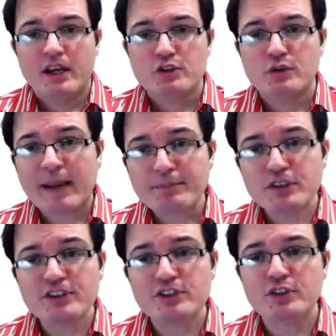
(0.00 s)
To
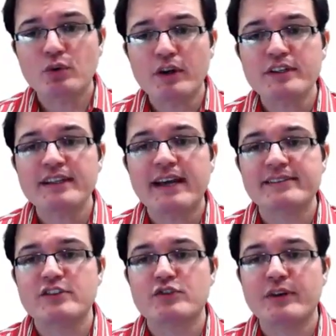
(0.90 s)
capture this quality
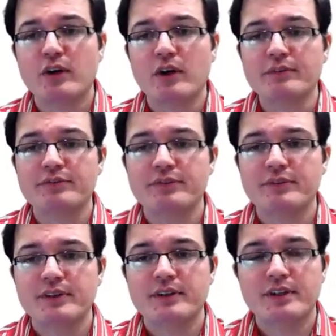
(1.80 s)
access trade-off,
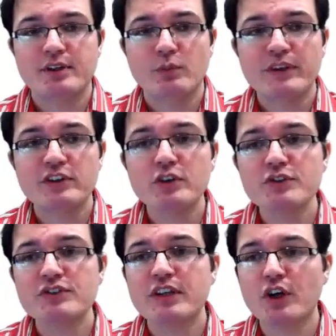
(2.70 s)
we
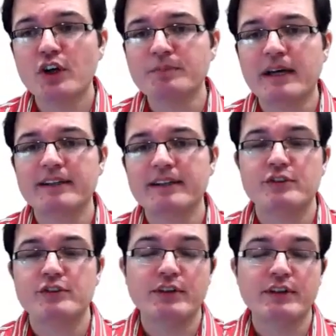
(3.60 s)
use the Cobb-Douglas
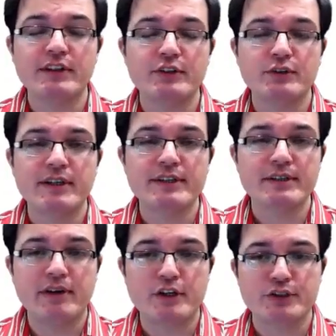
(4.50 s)
utility
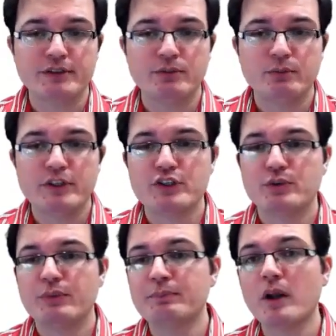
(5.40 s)
function, which
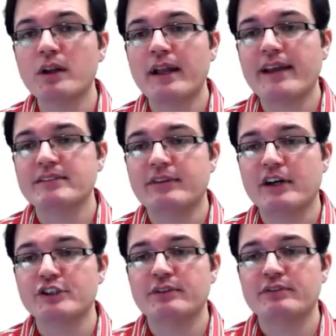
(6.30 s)
we model as a
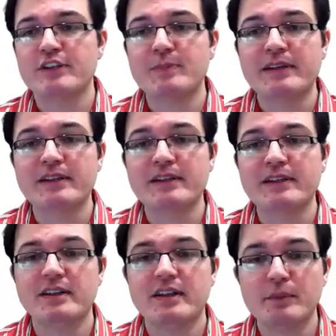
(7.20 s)
function of the expected
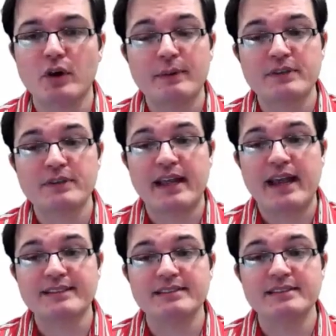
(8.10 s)
number of website
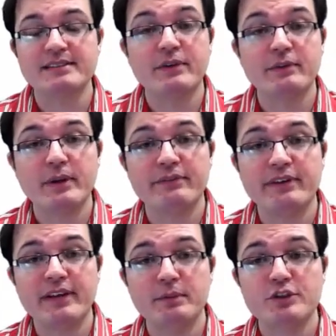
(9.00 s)
accesses
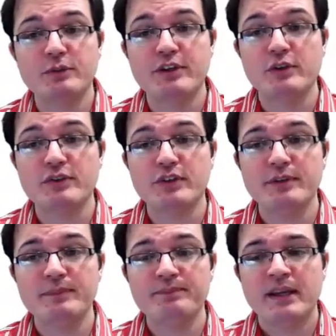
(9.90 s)
available to a
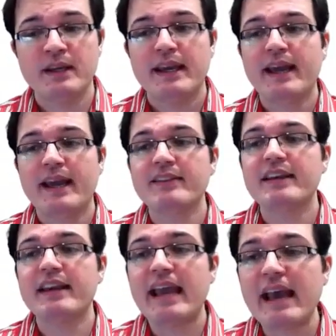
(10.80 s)
user and
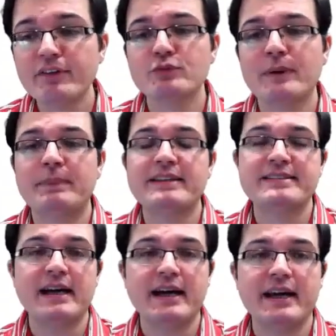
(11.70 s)
the average web page
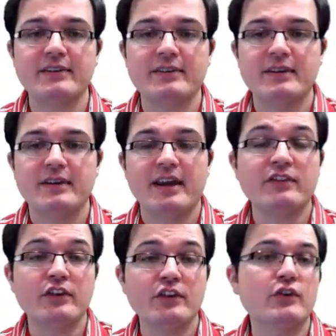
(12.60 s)
size
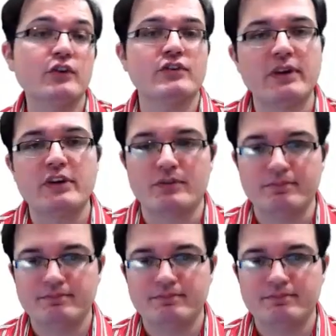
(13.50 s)
in the user's region.